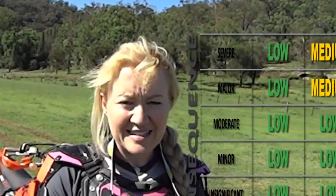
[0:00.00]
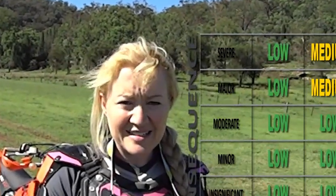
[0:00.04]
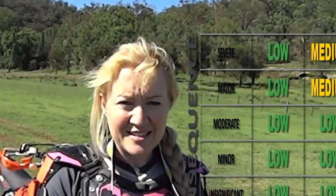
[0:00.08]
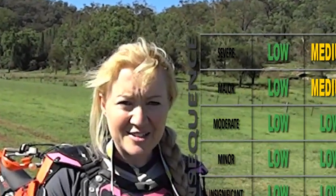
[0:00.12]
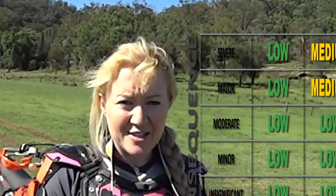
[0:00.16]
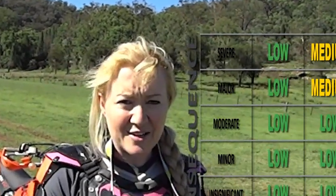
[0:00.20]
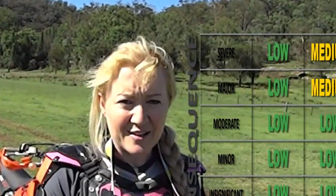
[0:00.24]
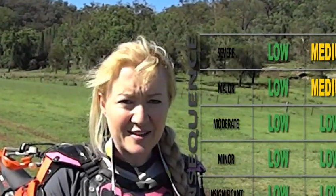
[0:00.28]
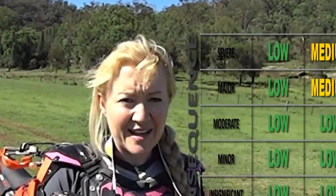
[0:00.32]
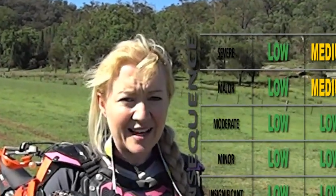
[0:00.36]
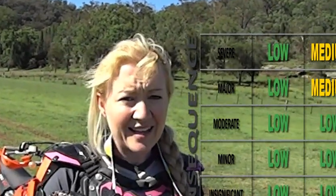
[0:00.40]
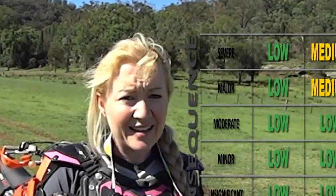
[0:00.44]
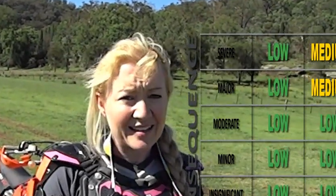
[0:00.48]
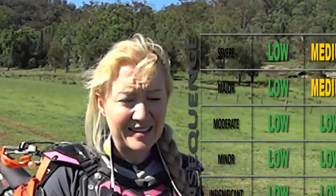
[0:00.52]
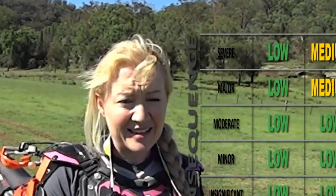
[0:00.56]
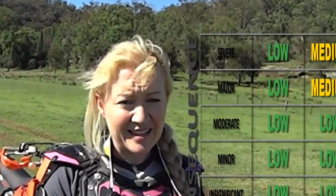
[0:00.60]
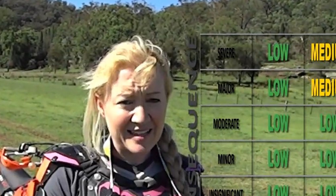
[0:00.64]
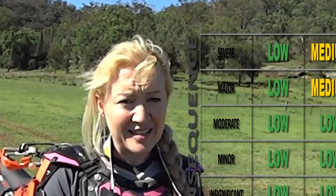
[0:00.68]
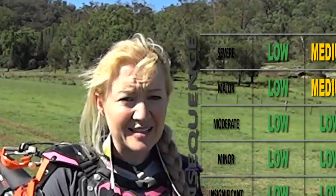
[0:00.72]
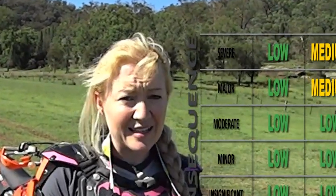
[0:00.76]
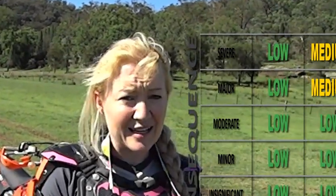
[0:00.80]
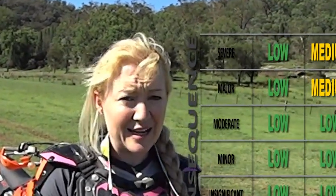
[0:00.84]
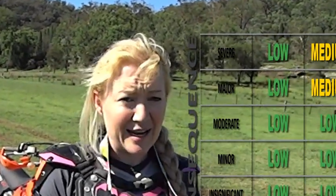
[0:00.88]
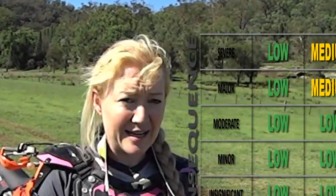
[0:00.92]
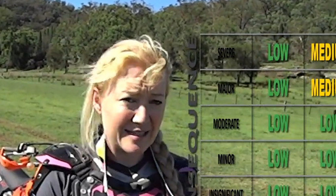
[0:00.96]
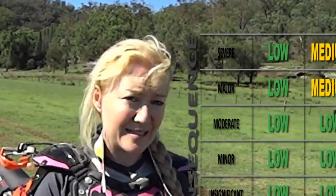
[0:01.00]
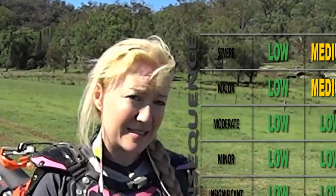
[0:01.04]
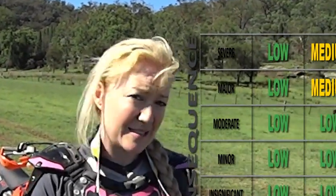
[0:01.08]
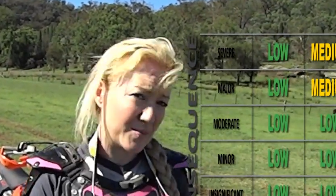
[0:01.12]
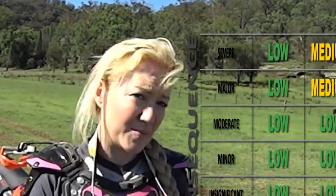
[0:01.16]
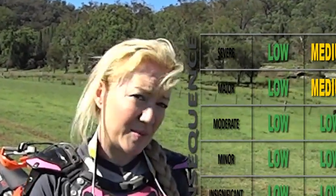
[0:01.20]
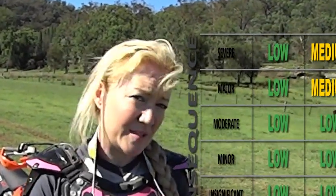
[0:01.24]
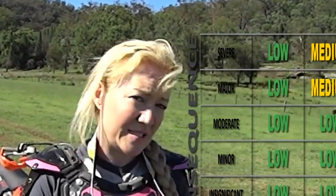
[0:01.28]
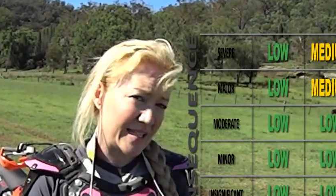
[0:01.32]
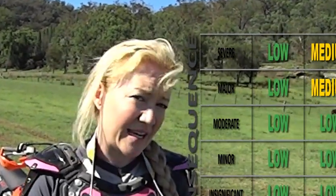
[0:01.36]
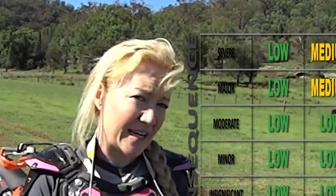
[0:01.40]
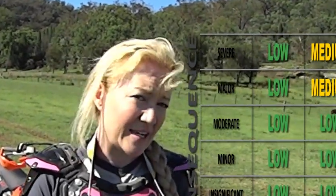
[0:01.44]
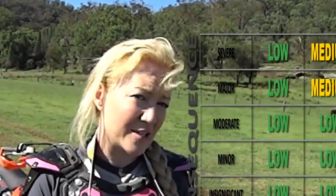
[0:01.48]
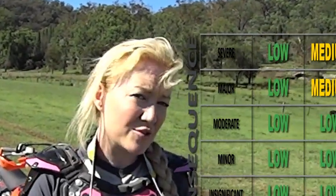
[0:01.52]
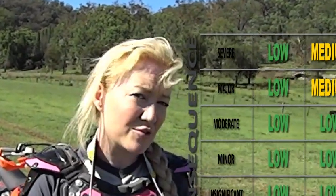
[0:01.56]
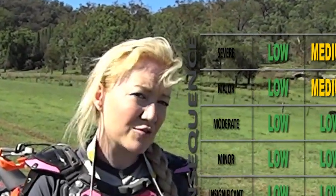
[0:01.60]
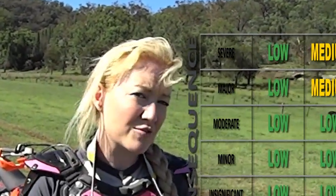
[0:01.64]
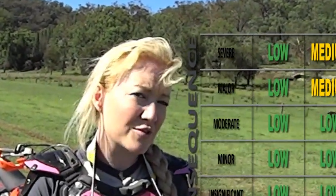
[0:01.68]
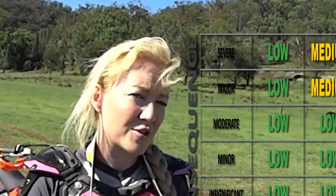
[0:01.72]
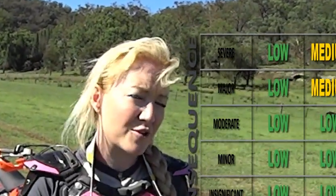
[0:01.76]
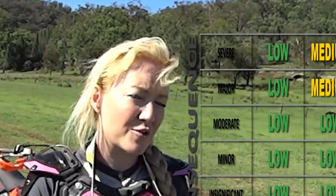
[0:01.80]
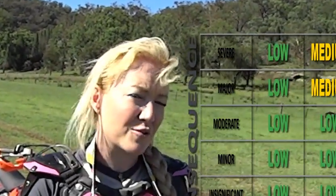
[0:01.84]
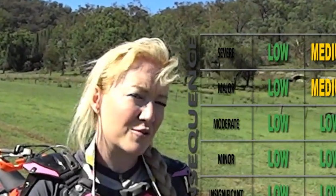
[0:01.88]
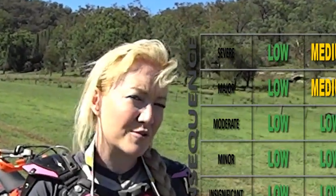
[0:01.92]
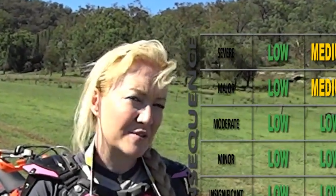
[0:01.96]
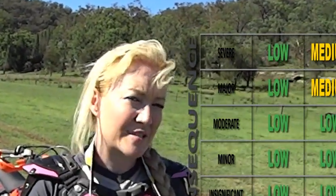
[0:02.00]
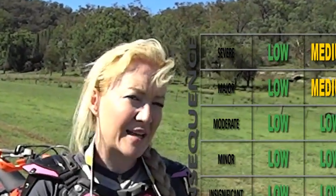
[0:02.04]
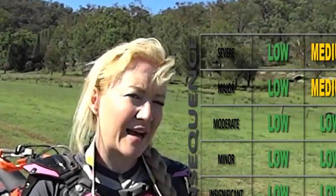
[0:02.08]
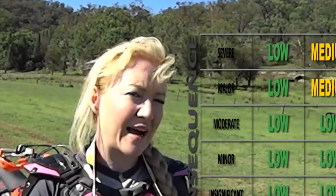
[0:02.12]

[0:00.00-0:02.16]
so that thing that has the potential to cause